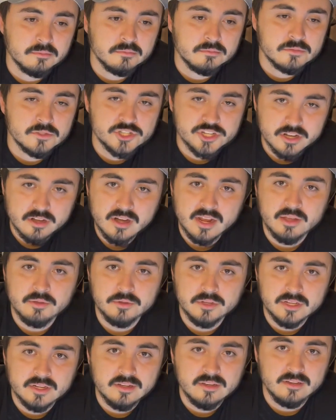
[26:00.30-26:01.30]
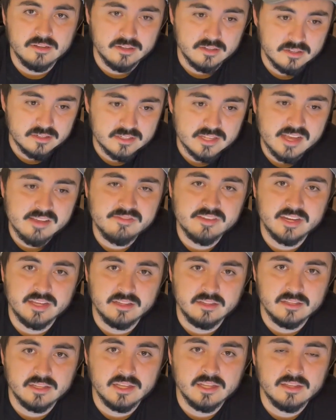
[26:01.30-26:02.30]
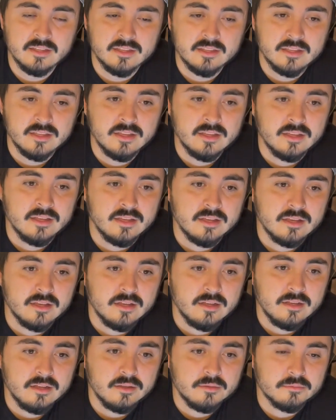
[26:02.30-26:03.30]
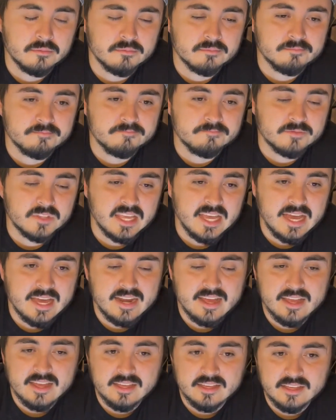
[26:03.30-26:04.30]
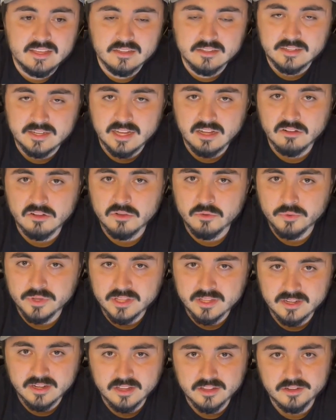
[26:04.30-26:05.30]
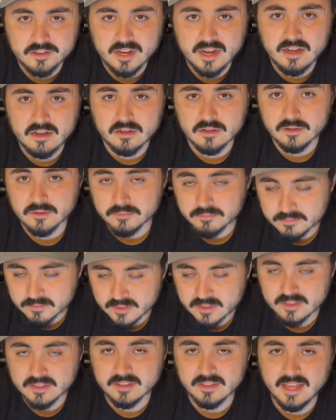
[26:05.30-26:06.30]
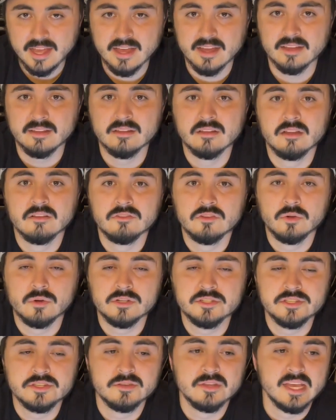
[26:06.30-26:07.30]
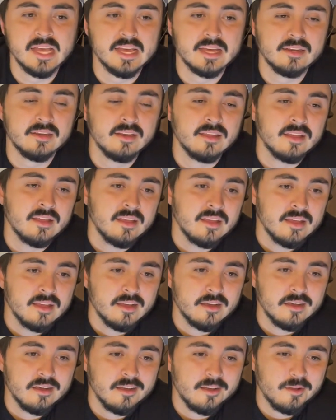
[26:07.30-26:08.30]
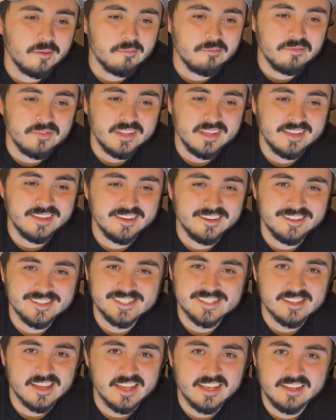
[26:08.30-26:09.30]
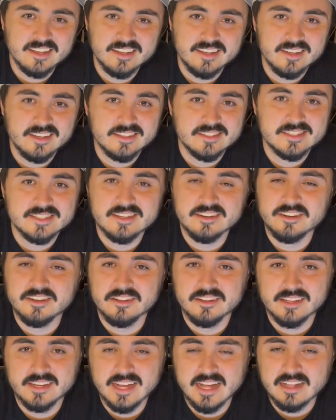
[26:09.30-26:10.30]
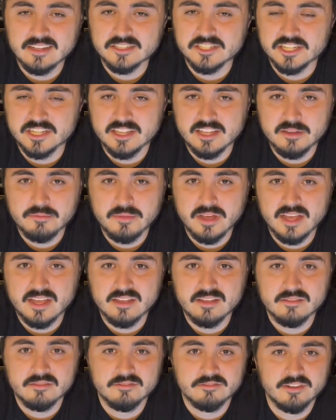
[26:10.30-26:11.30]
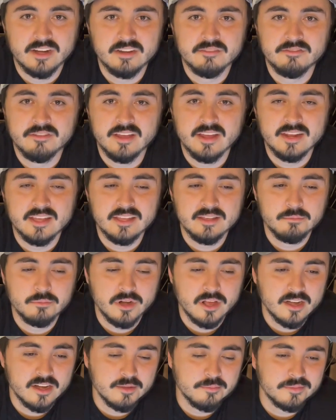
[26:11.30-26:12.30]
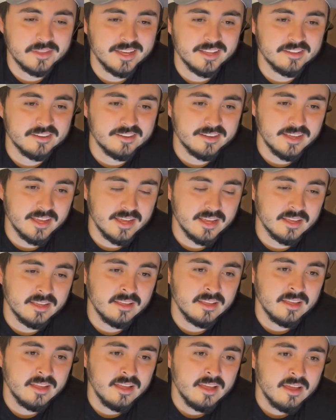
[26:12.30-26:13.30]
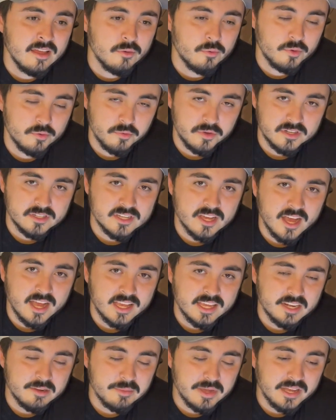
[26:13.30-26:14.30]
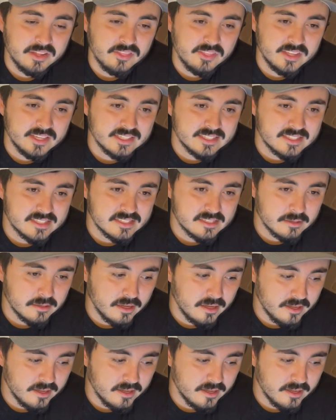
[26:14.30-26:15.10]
Sure, I would. Definitely. Um, can I kill an elk with another arrow? Yeah, of course you can. It's like a cereal analogy that my friend Freddie brought up the other day when we were talking about this.